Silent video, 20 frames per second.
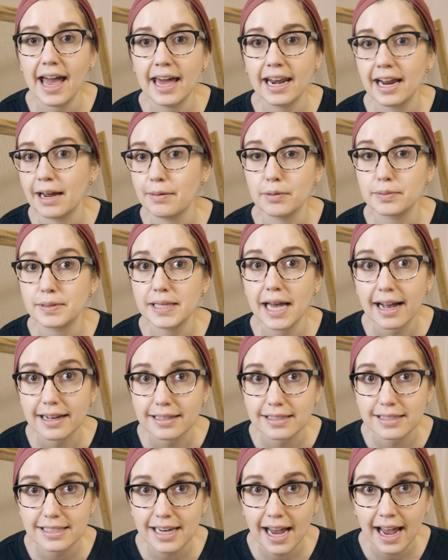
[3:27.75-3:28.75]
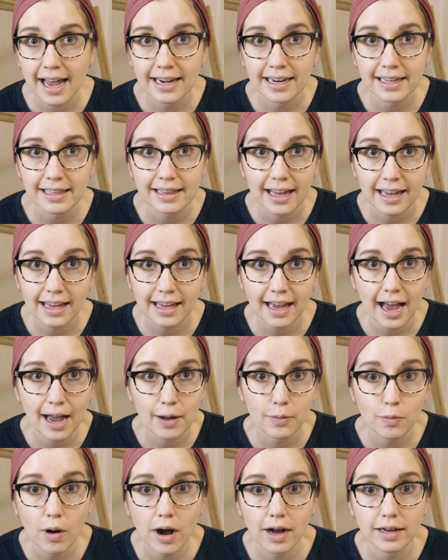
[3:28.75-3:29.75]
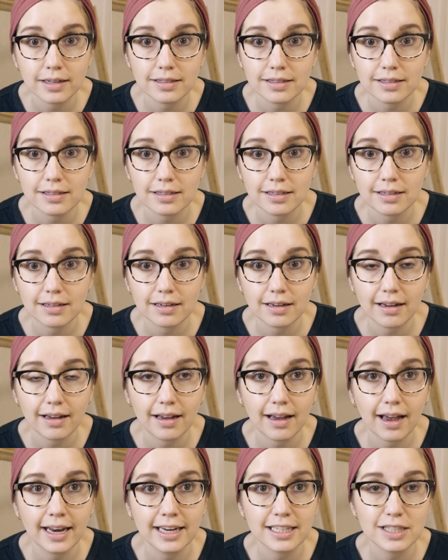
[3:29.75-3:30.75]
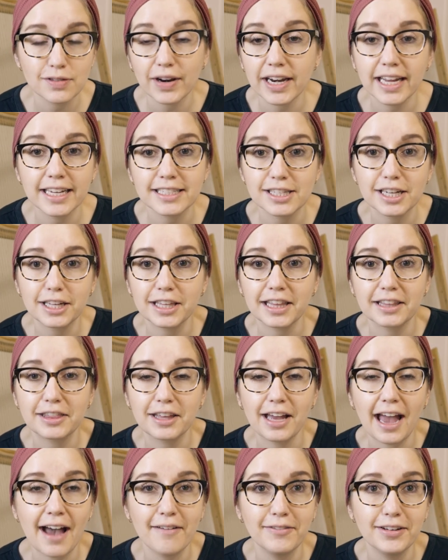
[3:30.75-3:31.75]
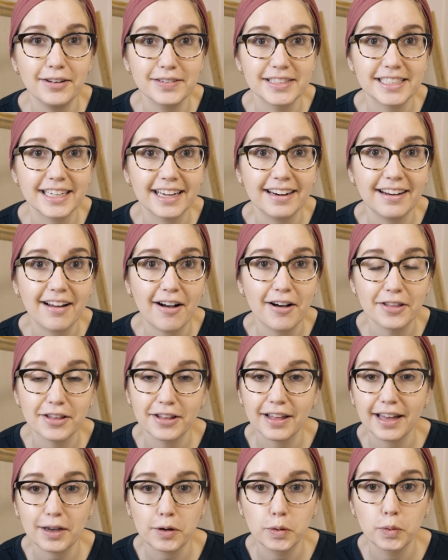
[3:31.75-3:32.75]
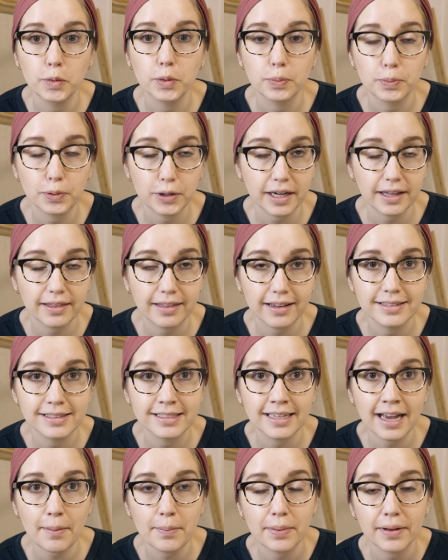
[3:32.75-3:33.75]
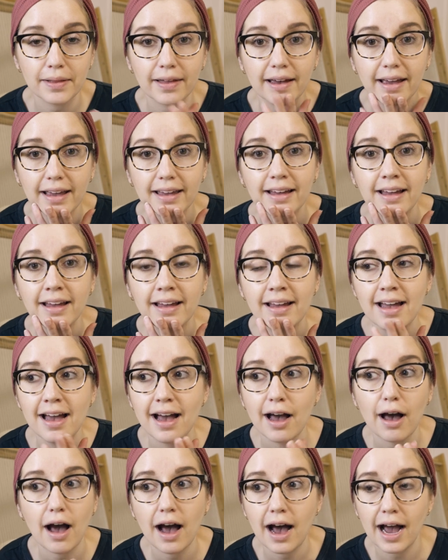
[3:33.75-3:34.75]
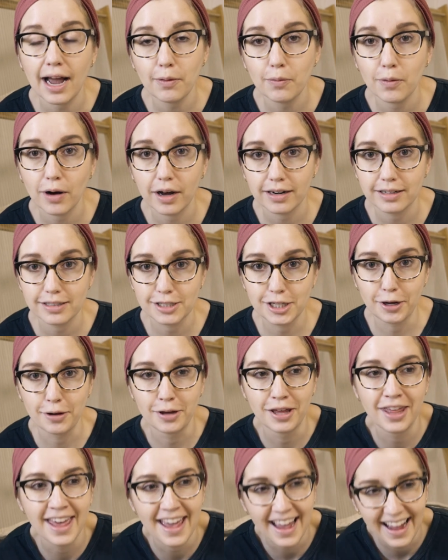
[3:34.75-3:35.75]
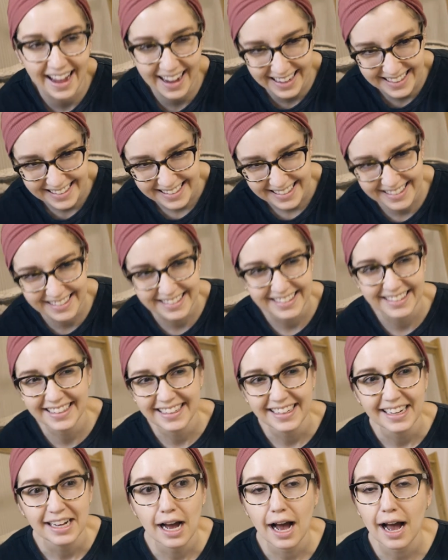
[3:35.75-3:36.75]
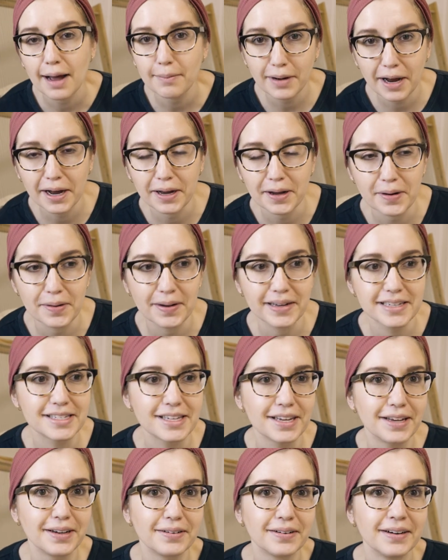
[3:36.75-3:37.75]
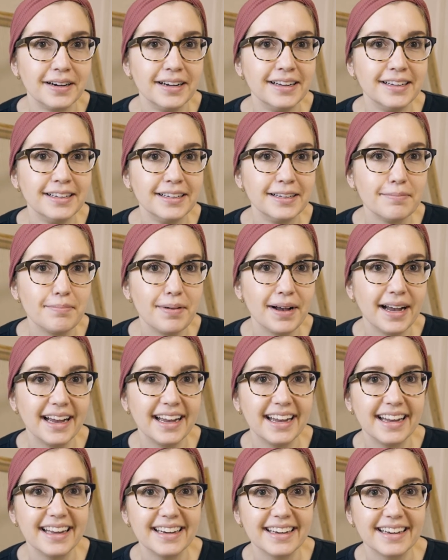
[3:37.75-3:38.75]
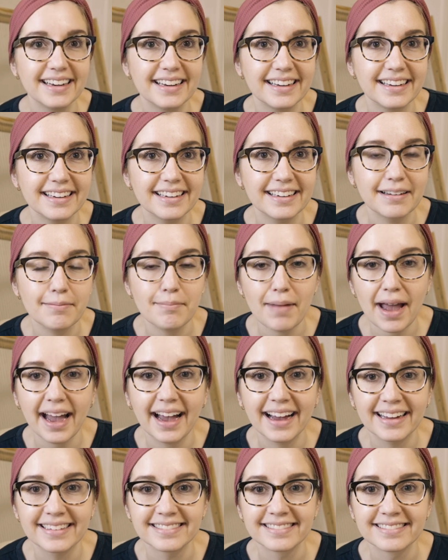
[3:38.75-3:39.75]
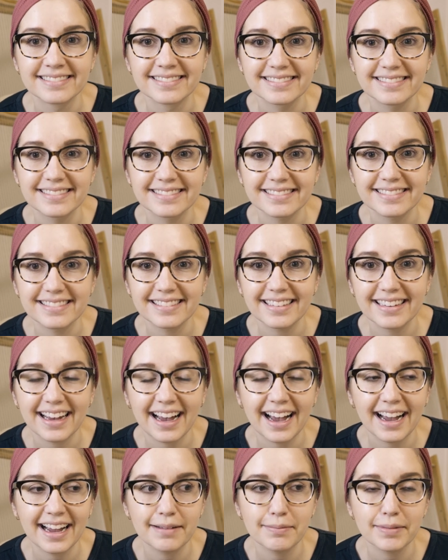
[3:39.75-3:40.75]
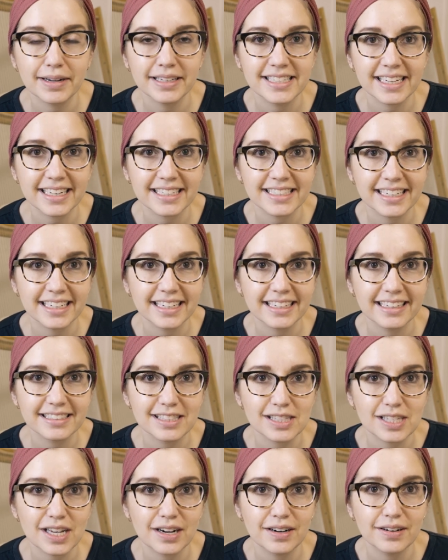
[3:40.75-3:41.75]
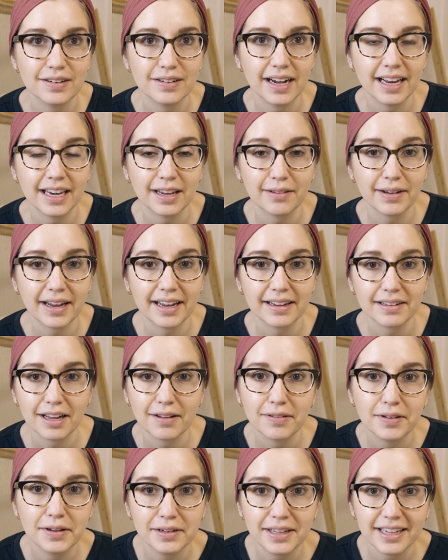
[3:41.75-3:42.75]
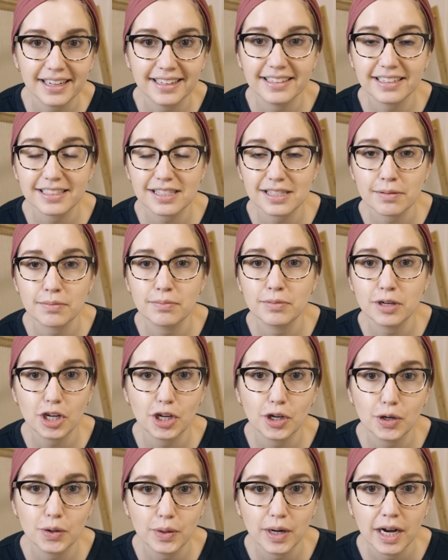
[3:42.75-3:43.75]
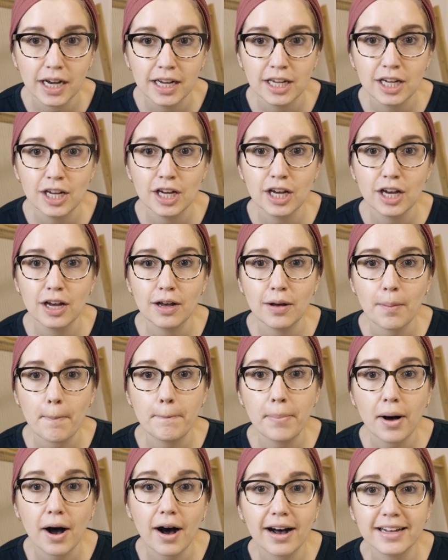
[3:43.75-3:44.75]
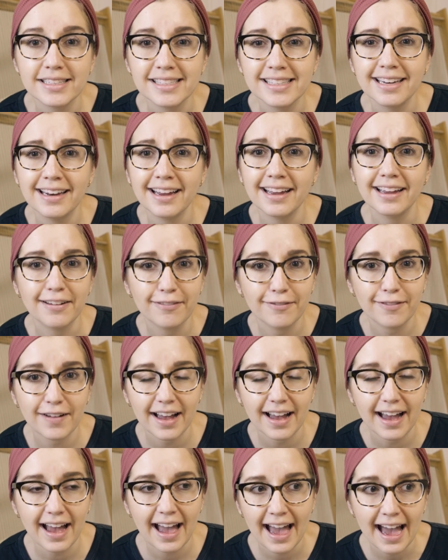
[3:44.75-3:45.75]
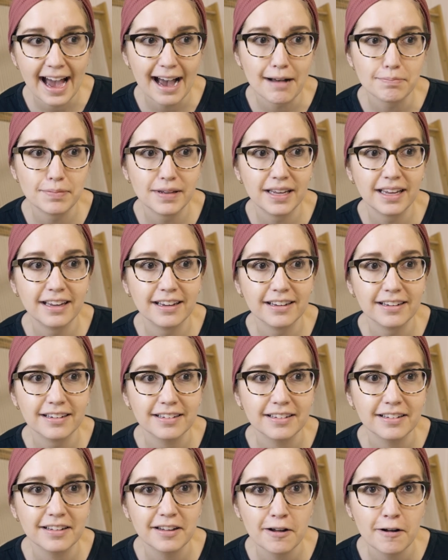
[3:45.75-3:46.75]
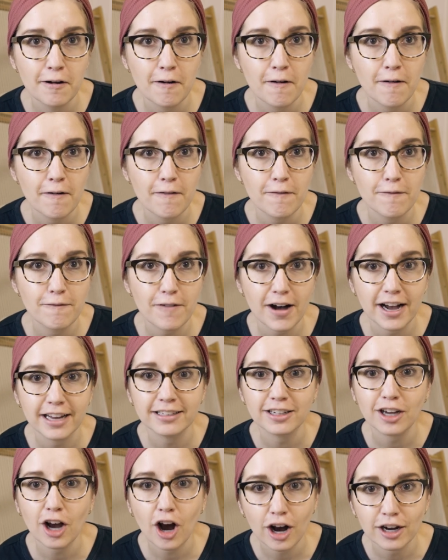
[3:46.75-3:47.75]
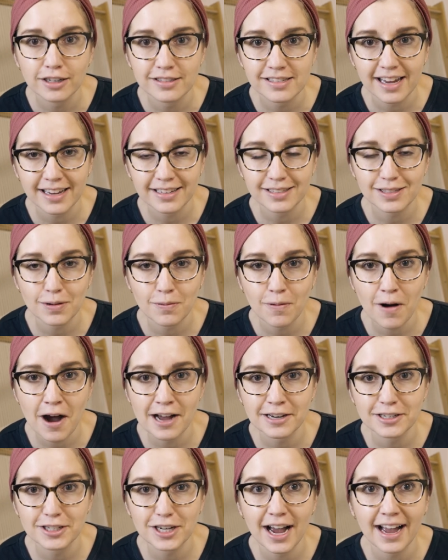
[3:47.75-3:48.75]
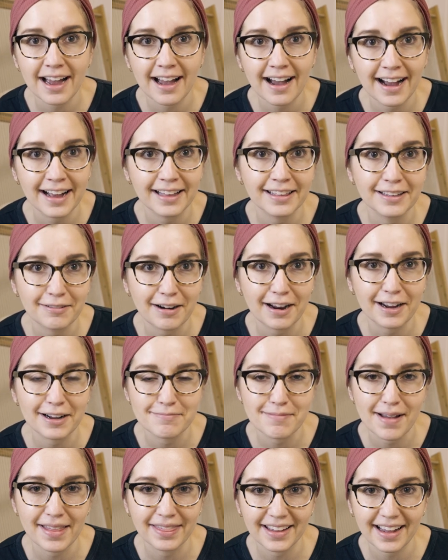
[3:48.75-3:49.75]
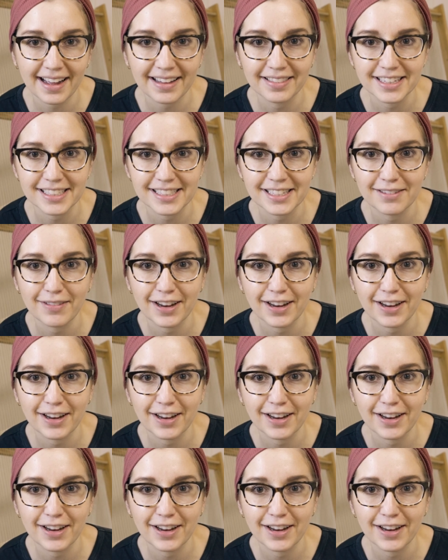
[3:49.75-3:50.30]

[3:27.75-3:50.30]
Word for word: and I'm obsessed. And it like I want, and it's funny because like they haven't even done all the like cool pretty things yet, but like I want to do. That. I'm not going to, but man, I'm addicted. So anyway, if you need some new positive, happy, fun content to watch, I highly recommend The Endless